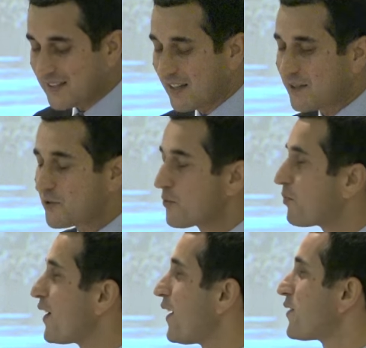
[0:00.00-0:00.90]
us to
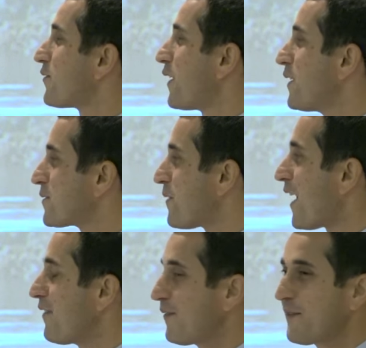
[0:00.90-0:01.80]
pray also for his
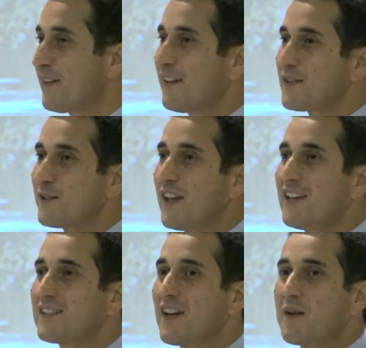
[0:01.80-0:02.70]
wife. Today
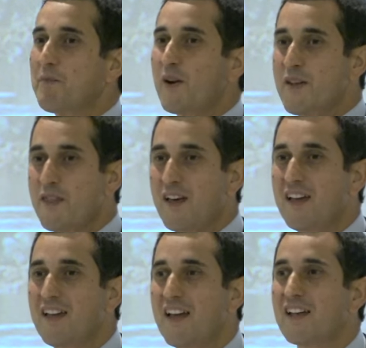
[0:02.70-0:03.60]
is her birthday,
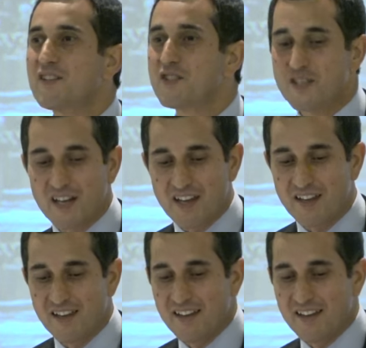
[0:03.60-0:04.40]
and she